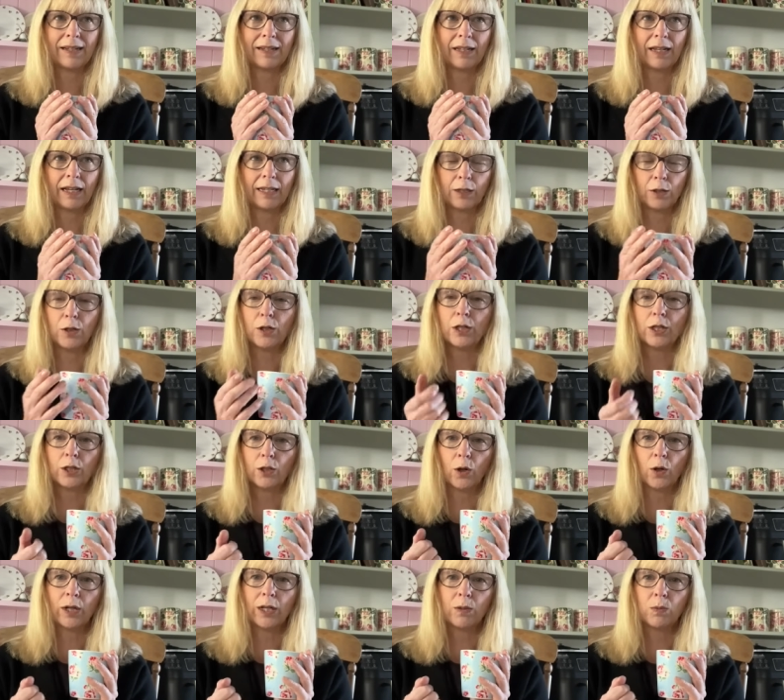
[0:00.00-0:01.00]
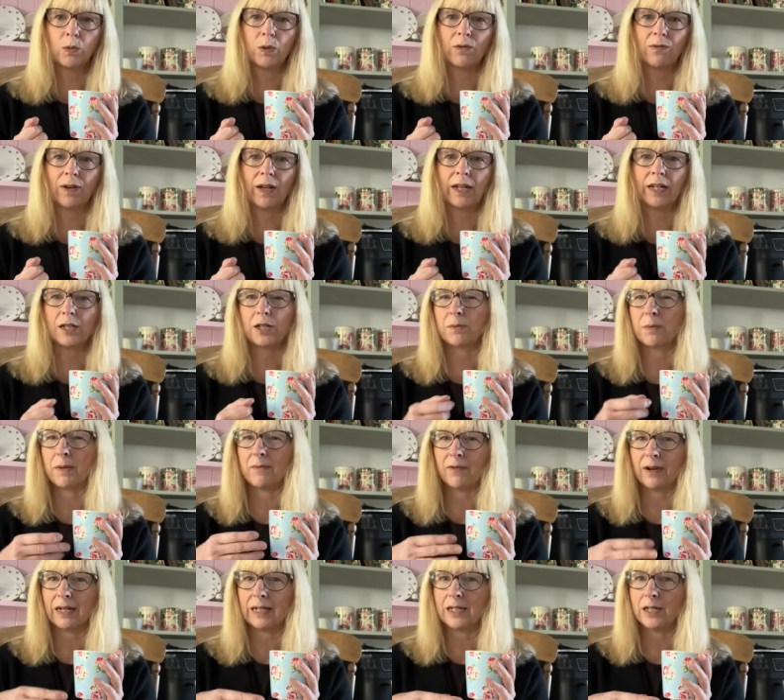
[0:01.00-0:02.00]
it's good solid wood furniture, but
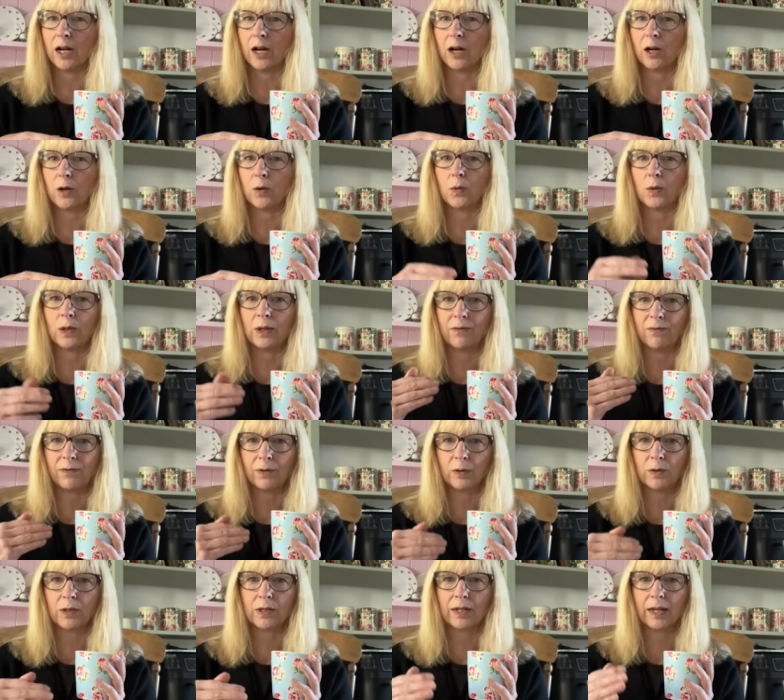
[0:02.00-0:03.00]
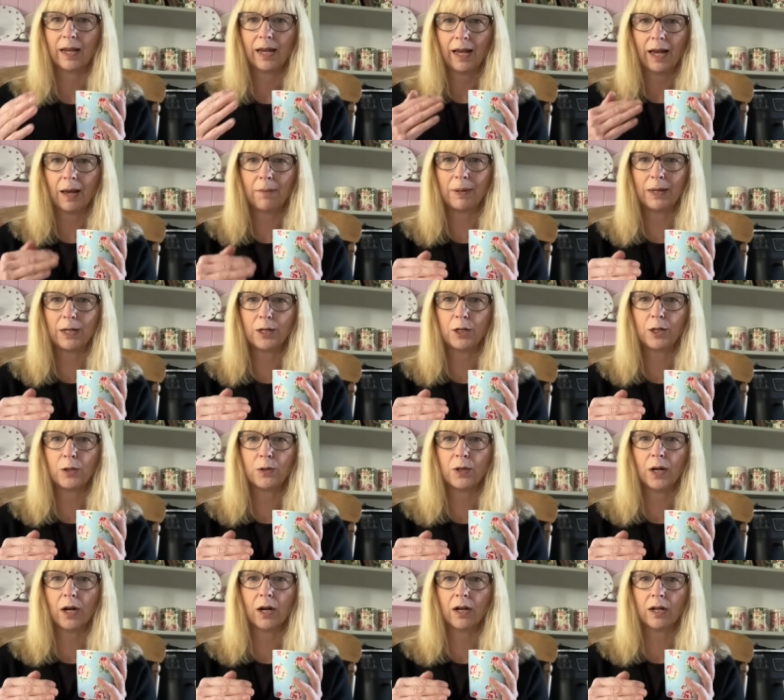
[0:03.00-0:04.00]
very dark wood. It feels a bit too
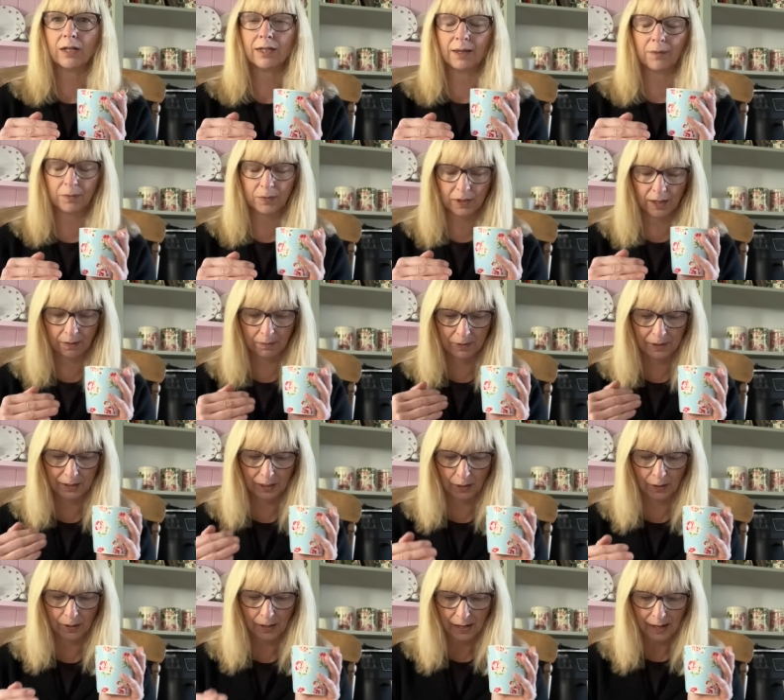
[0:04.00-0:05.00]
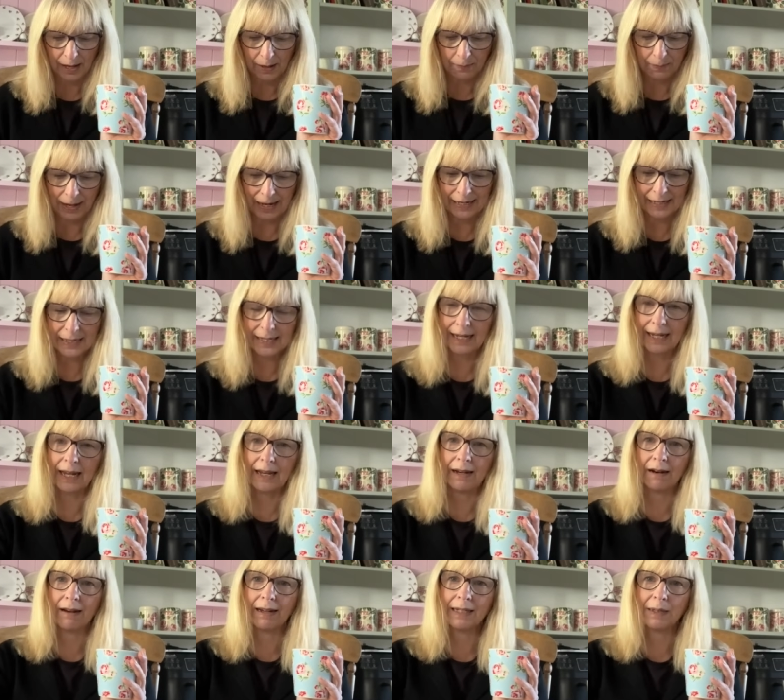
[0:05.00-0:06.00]
dark sometimes, so painting it a
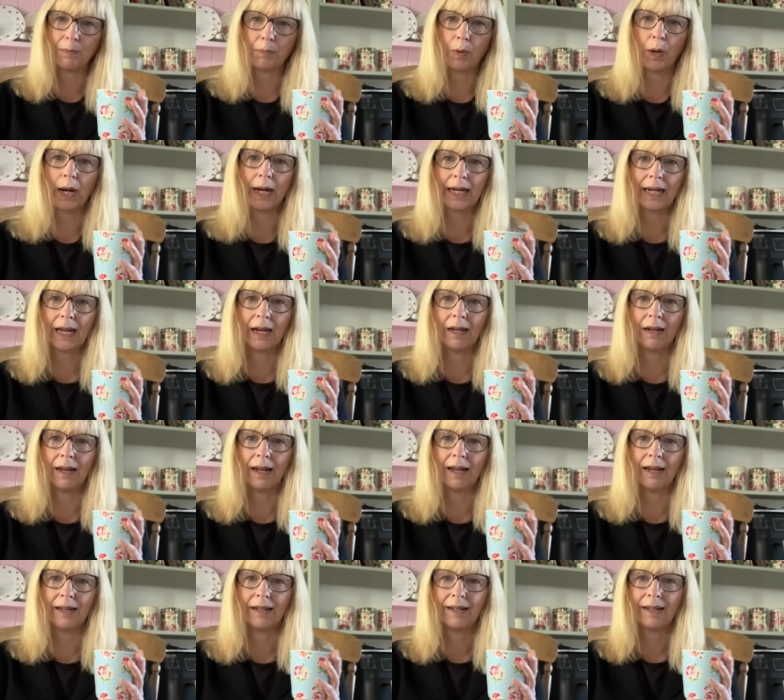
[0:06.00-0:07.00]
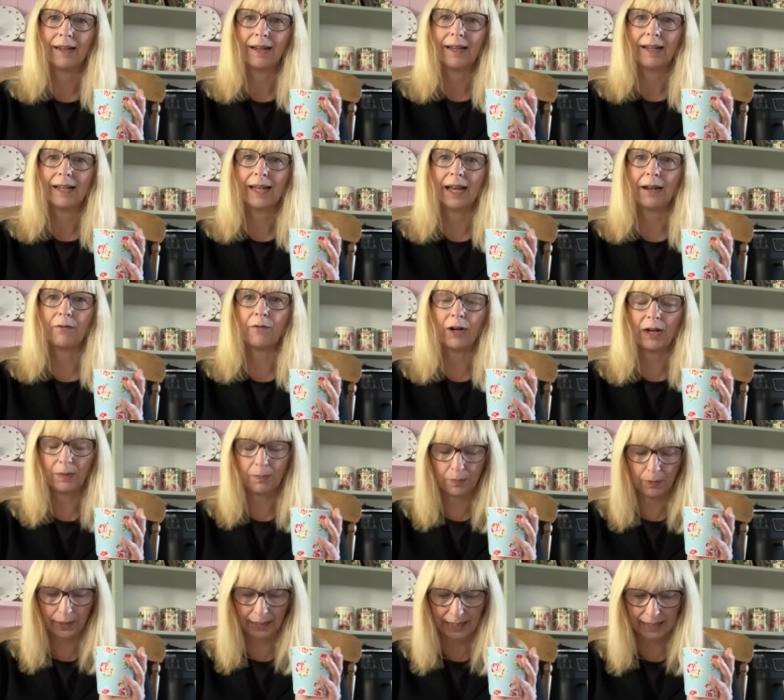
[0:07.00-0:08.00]
nice bright colour can really
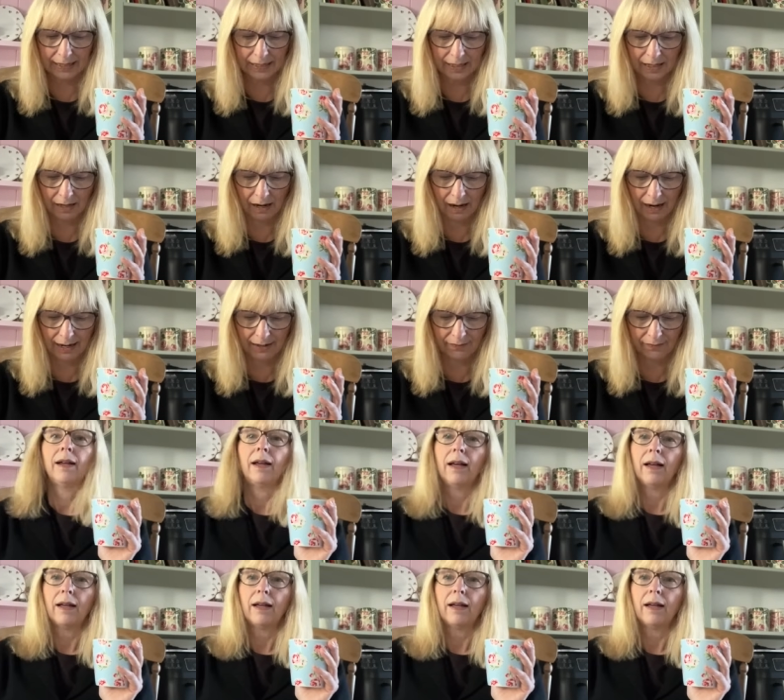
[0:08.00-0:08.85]
bring it to life.